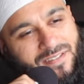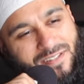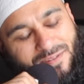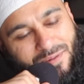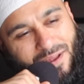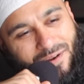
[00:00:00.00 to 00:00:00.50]

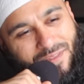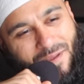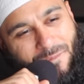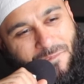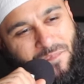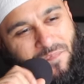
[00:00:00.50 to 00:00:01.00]

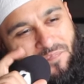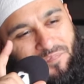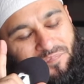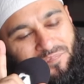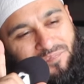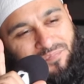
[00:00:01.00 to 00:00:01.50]
Subhanallah.
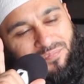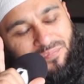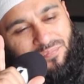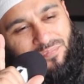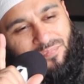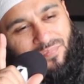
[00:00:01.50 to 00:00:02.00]

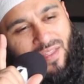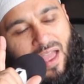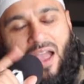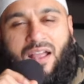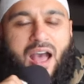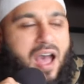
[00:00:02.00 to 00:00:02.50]

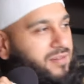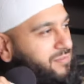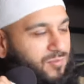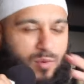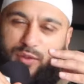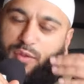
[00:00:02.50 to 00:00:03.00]
I got
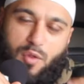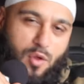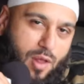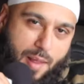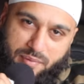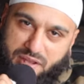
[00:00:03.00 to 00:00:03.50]
went through the
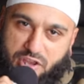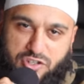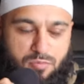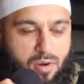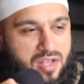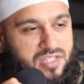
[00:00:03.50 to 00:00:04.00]
whole
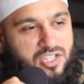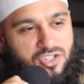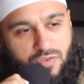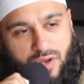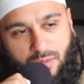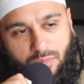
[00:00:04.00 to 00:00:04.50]
application process, the
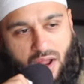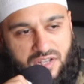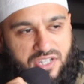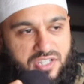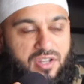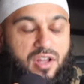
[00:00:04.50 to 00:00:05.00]
screening
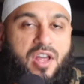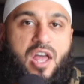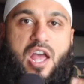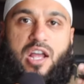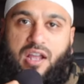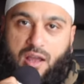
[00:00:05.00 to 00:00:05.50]
process, the
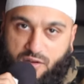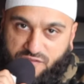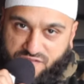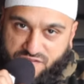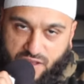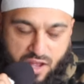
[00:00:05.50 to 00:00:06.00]
uh,
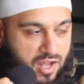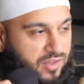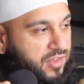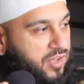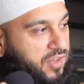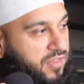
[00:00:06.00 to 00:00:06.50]

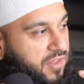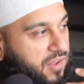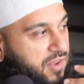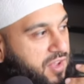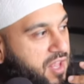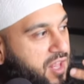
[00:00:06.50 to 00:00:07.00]
the
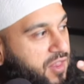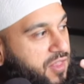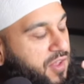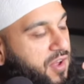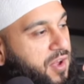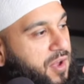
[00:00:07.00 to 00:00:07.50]
the
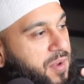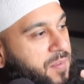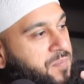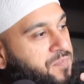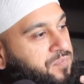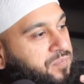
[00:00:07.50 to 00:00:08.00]
the
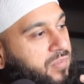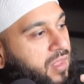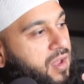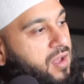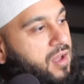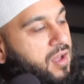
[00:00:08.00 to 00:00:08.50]

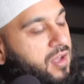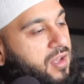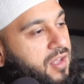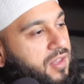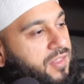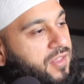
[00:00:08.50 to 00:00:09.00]

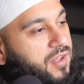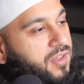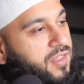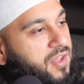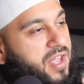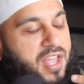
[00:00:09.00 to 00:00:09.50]
uh, the
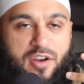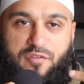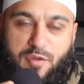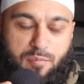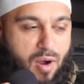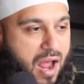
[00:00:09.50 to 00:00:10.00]
the
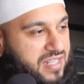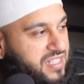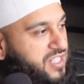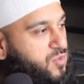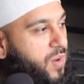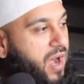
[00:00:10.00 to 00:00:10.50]
interview
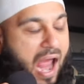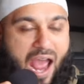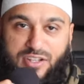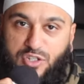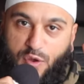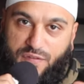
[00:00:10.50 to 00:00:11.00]
process where I
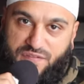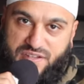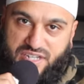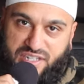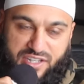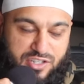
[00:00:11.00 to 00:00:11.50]
had to go
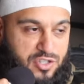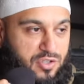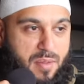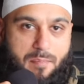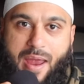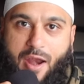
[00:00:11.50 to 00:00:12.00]
physically to
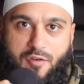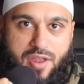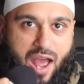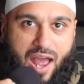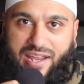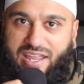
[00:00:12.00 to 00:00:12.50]
the
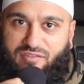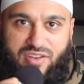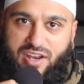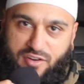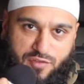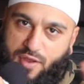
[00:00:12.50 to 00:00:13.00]
Marriott and give
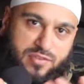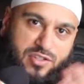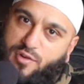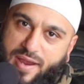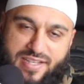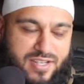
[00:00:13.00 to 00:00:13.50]
an interview. It was
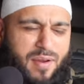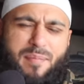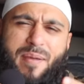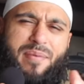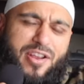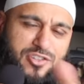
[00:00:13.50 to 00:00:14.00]
crazy, right?
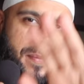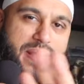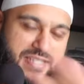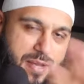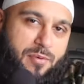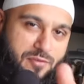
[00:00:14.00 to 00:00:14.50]
Maybe I should make
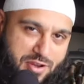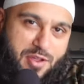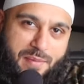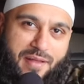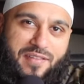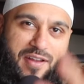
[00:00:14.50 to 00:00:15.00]
a separate video
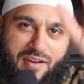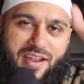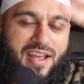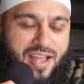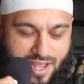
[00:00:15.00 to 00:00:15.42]
about that, right?